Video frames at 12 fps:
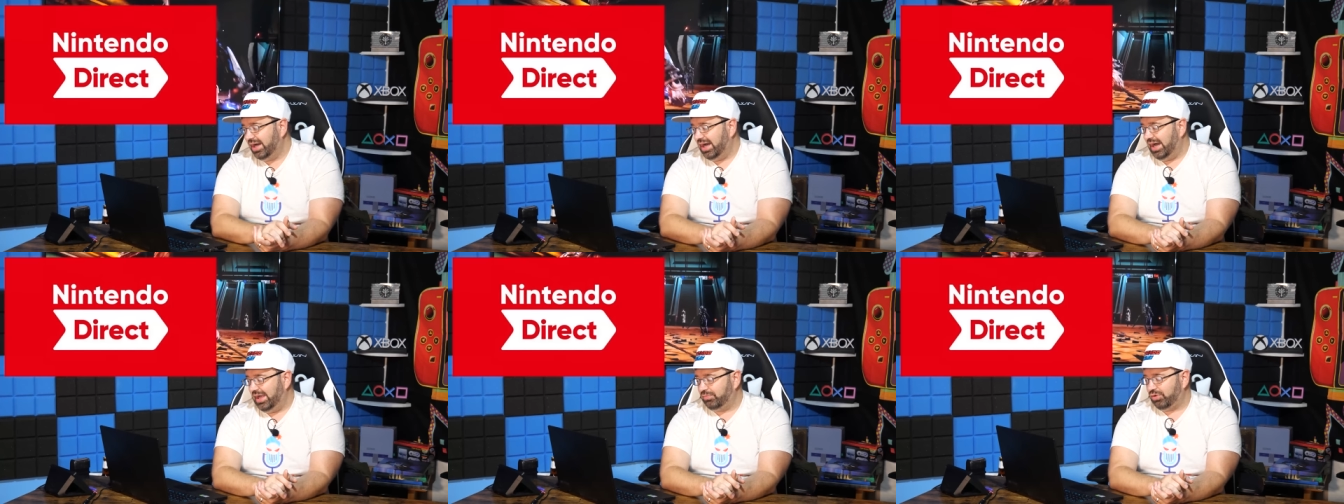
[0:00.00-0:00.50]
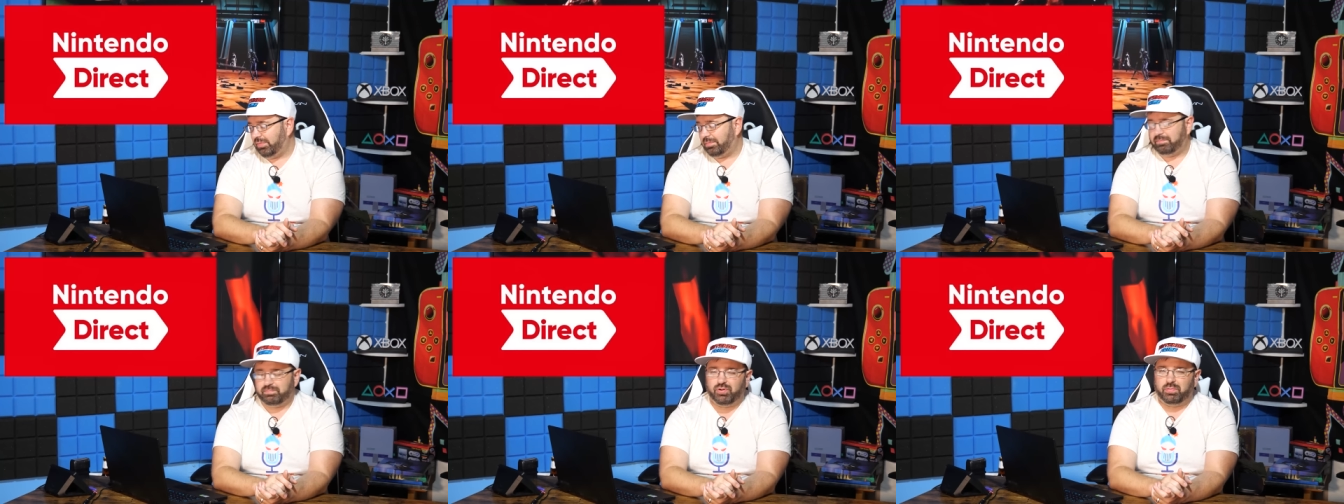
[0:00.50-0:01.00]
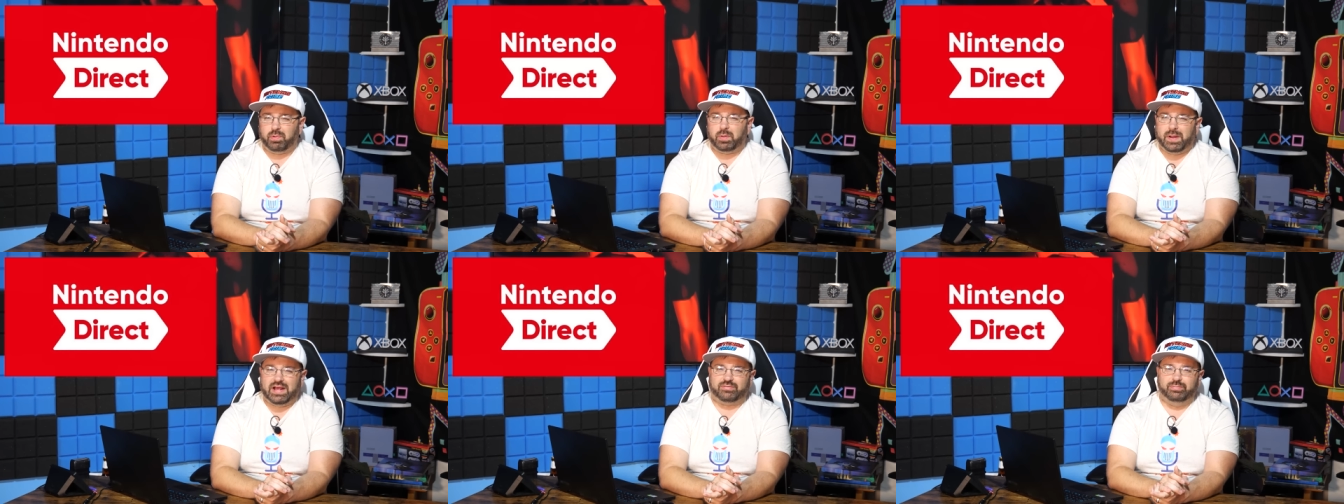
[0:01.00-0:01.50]
Uh, and we're, we're,
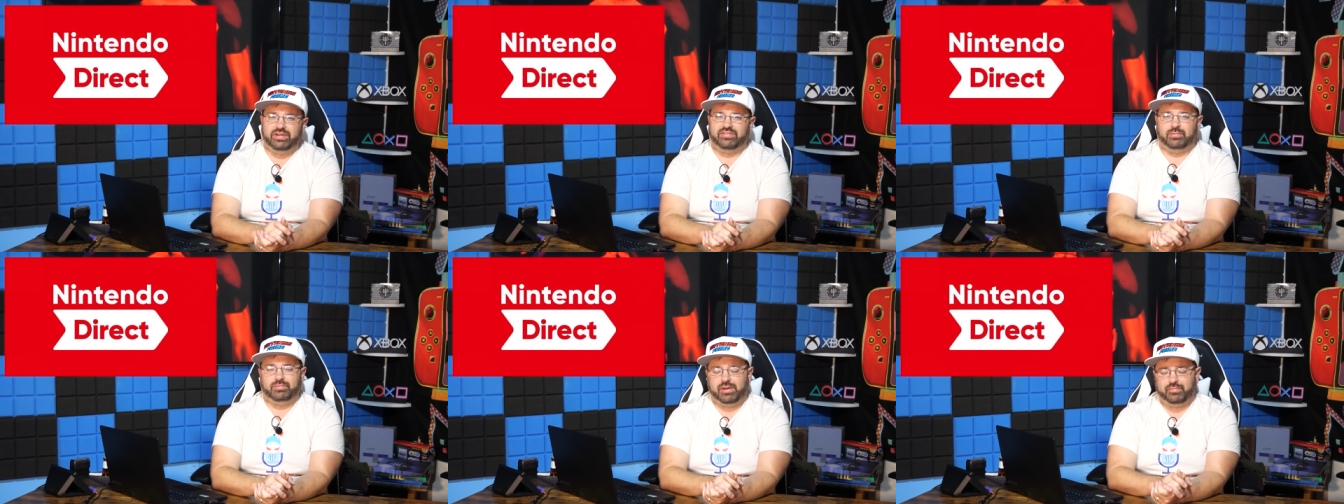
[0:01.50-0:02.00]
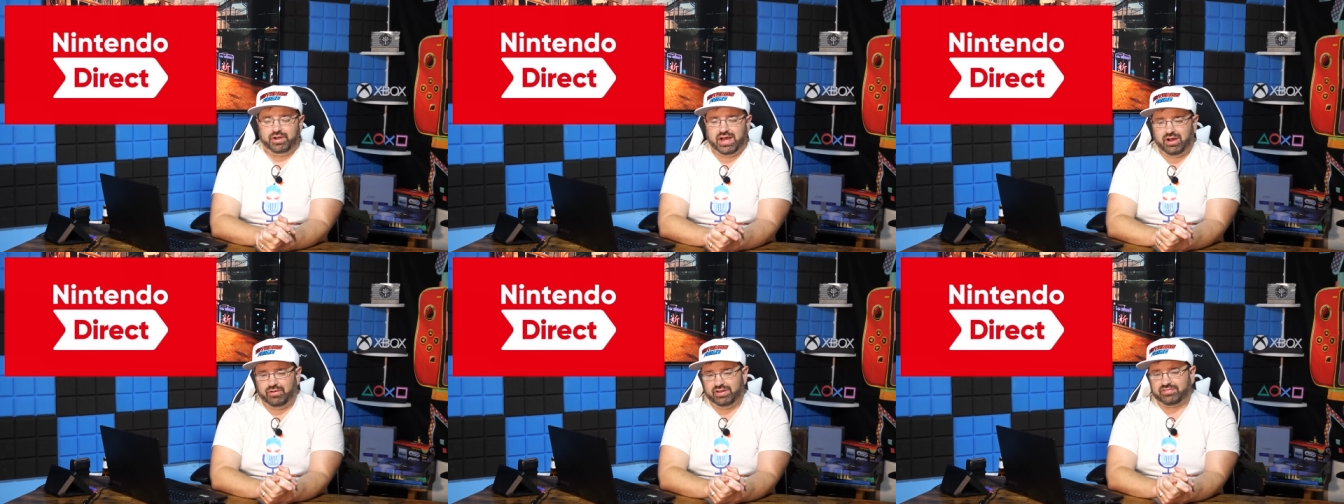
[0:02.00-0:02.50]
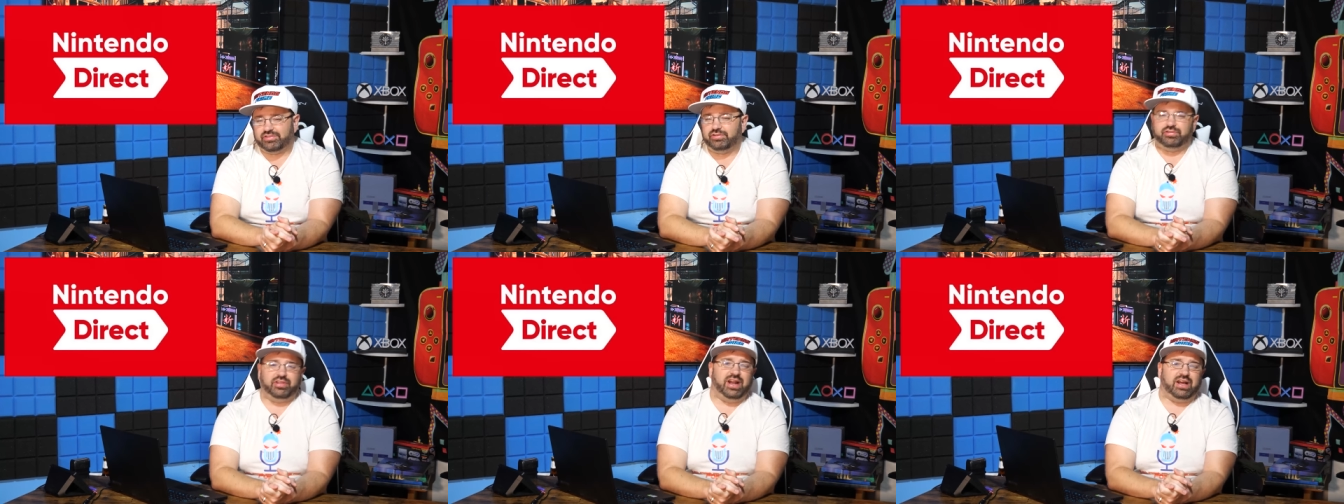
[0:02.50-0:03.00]
we're past mid-September now, and it's
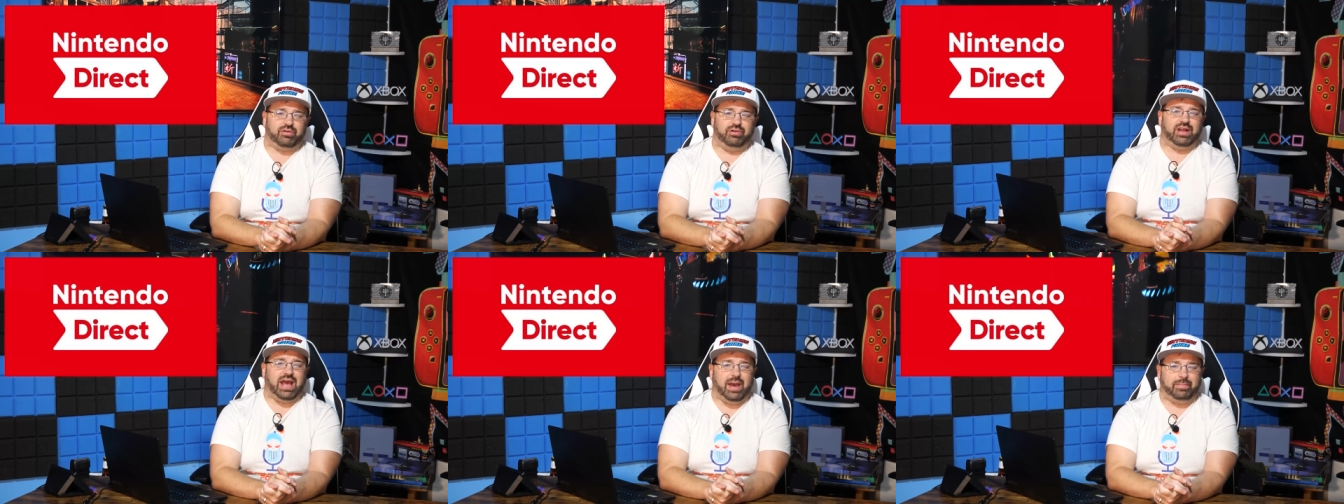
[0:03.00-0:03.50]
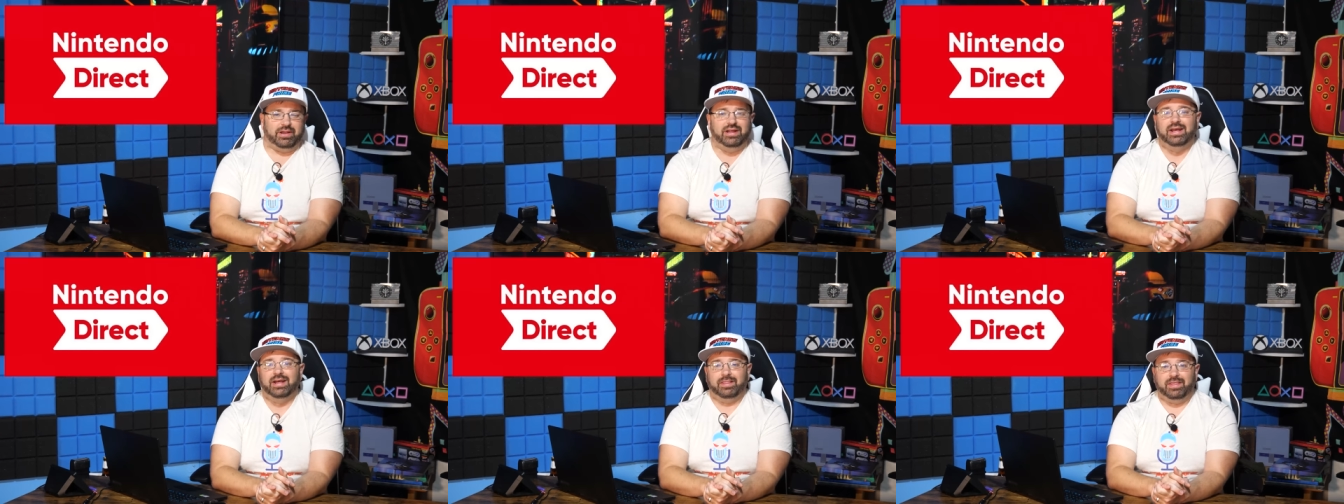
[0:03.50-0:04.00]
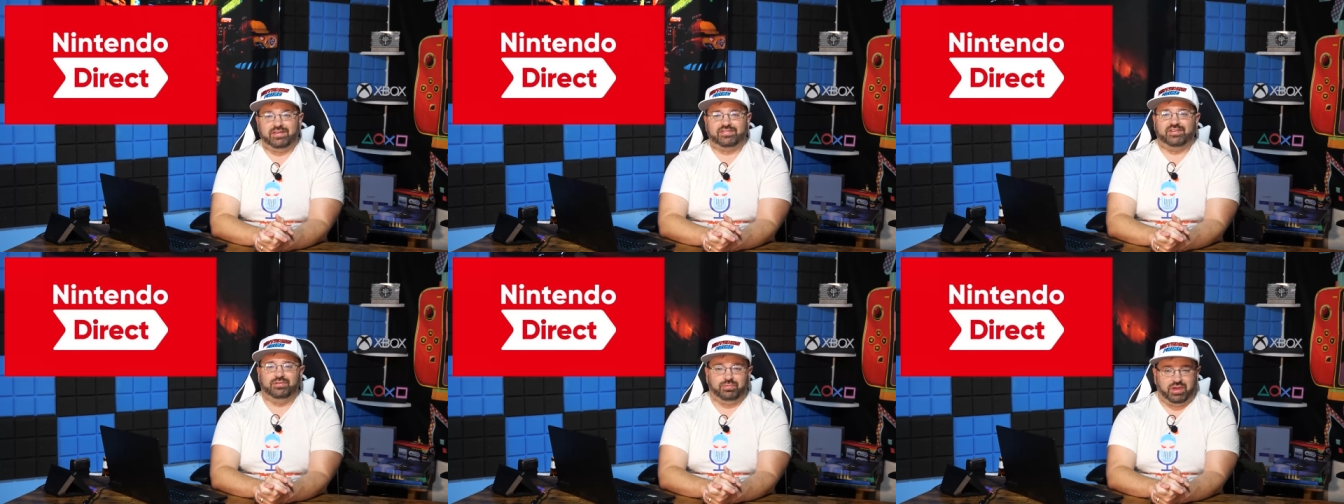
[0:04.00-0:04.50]
clearly not going to happen
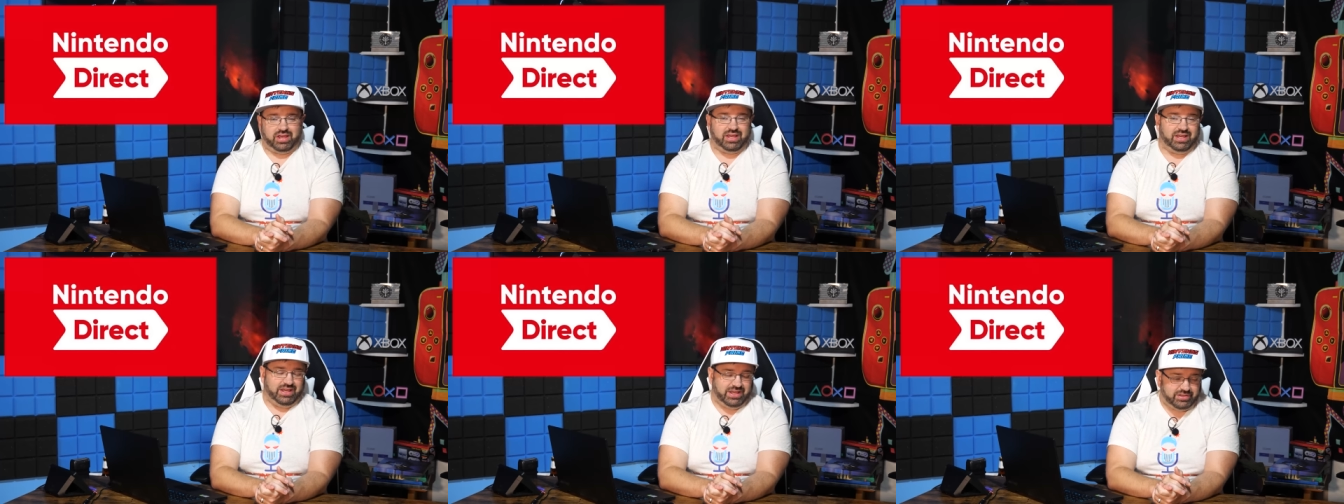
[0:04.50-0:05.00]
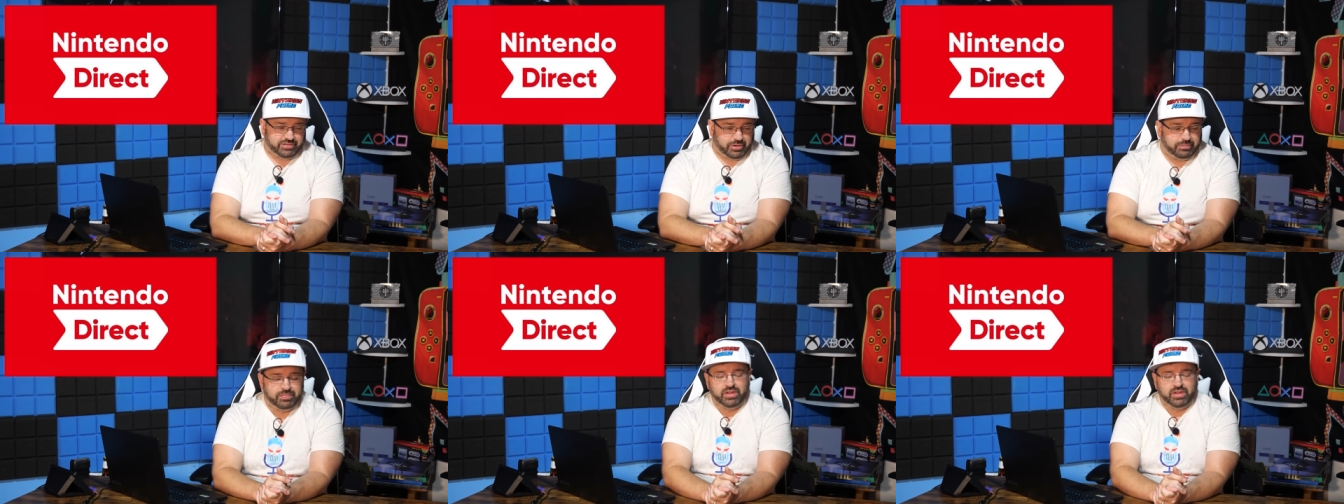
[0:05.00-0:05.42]
this week either.